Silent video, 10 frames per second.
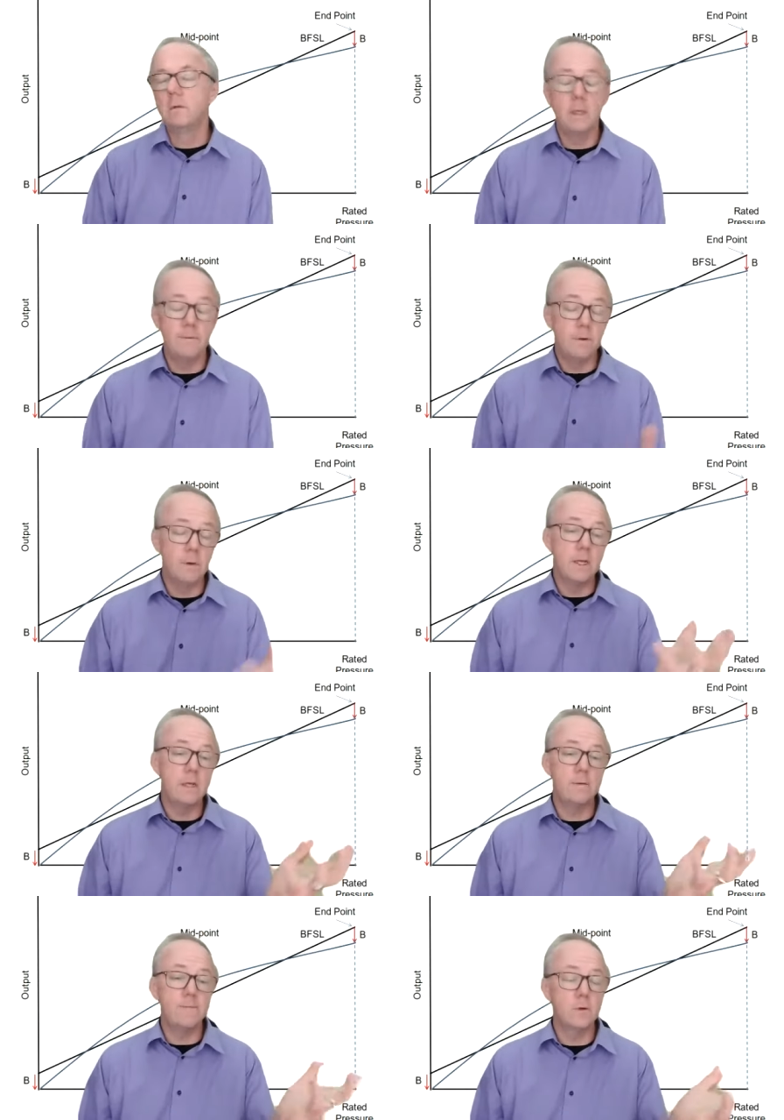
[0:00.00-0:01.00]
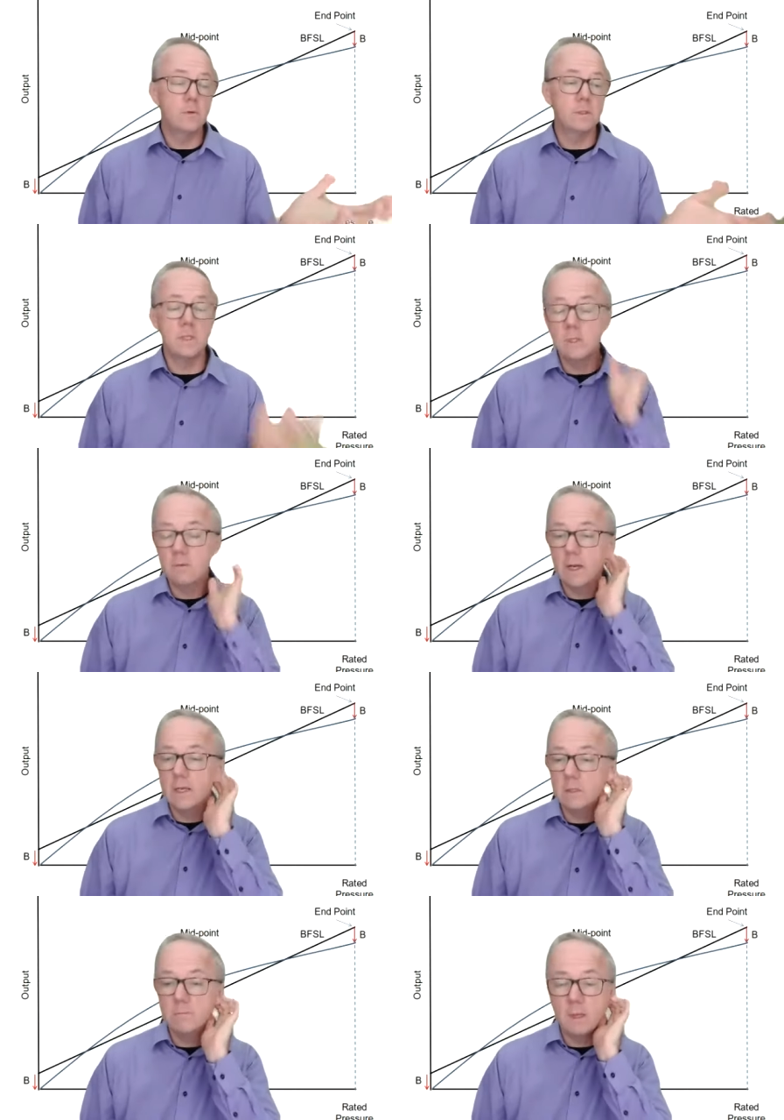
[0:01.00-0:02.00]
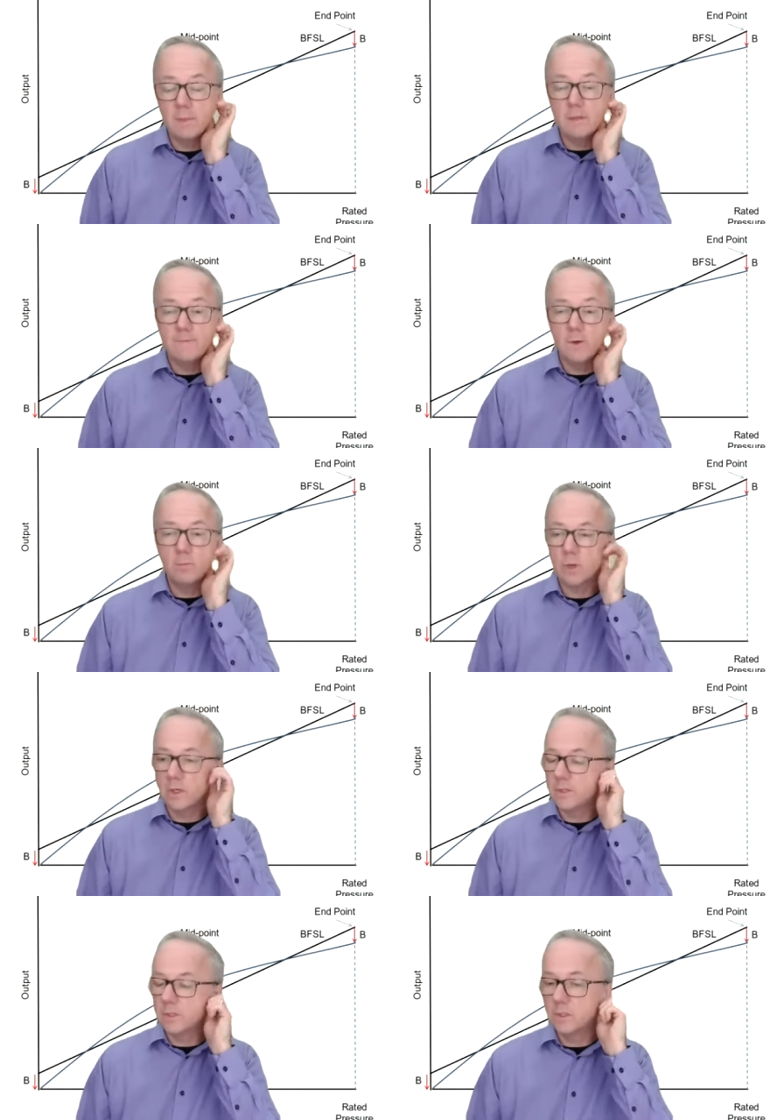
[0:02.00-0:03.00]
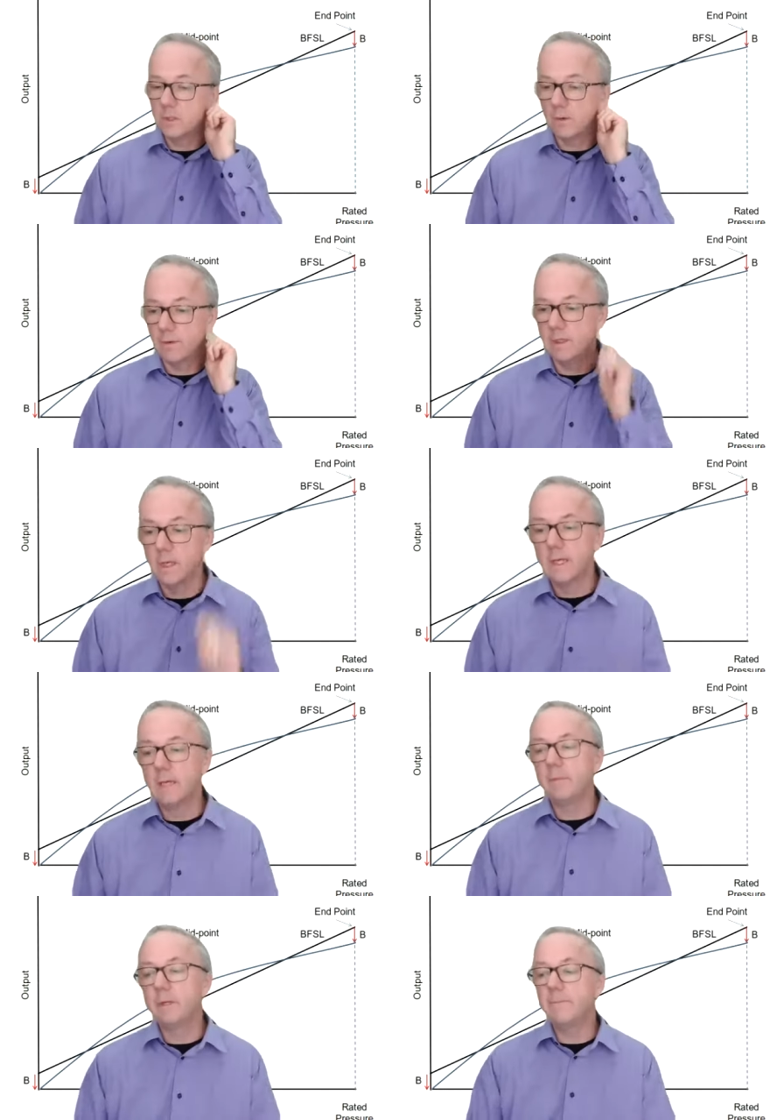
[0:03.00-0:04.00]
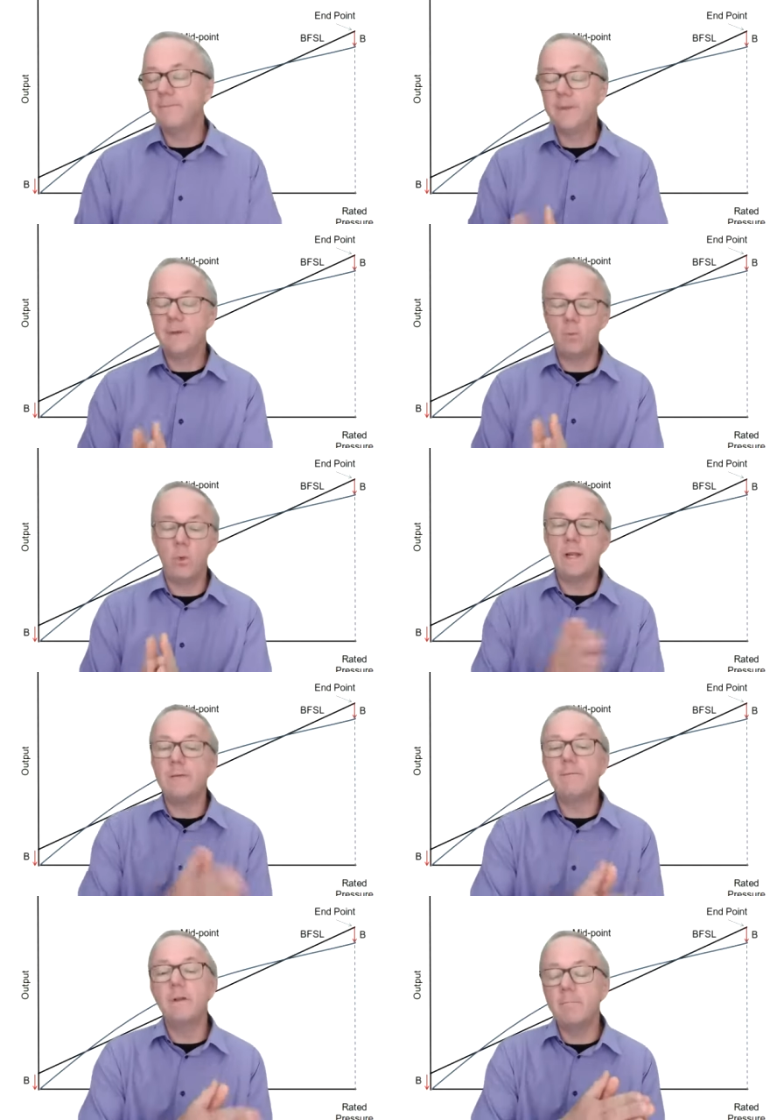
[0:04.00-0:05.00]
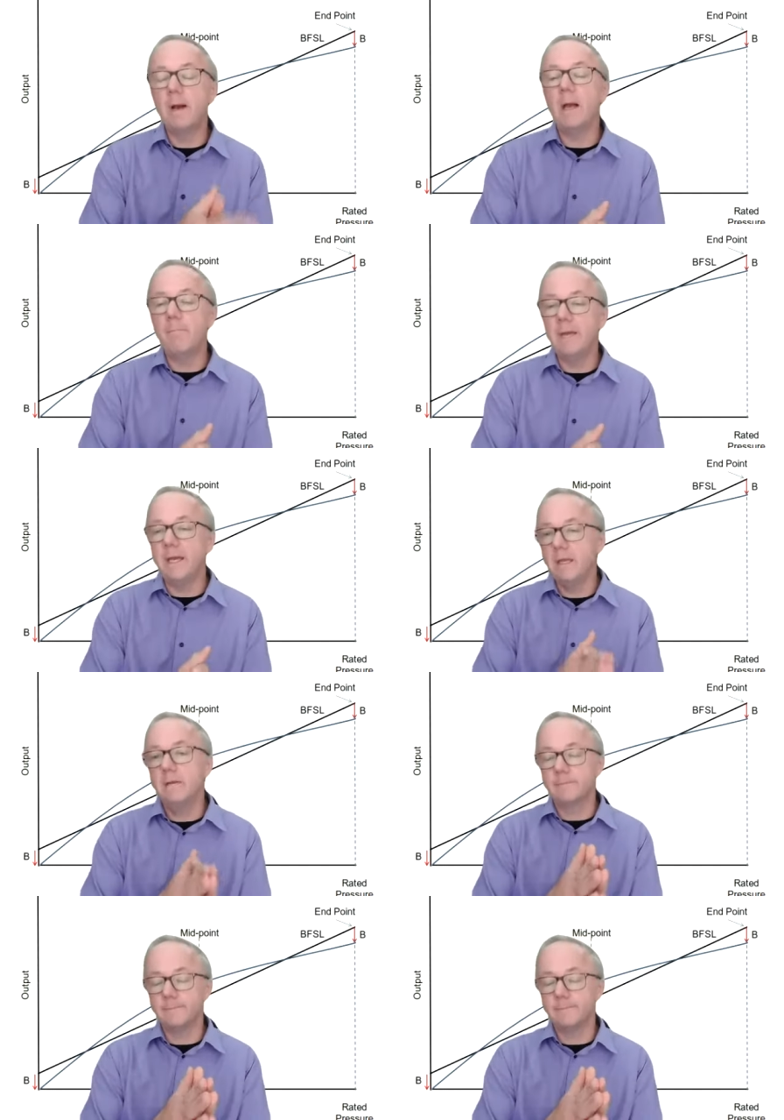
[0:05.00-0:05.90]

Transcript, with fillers: If you're in a food situation, maybe the food products you're storing. But if whatever it might be,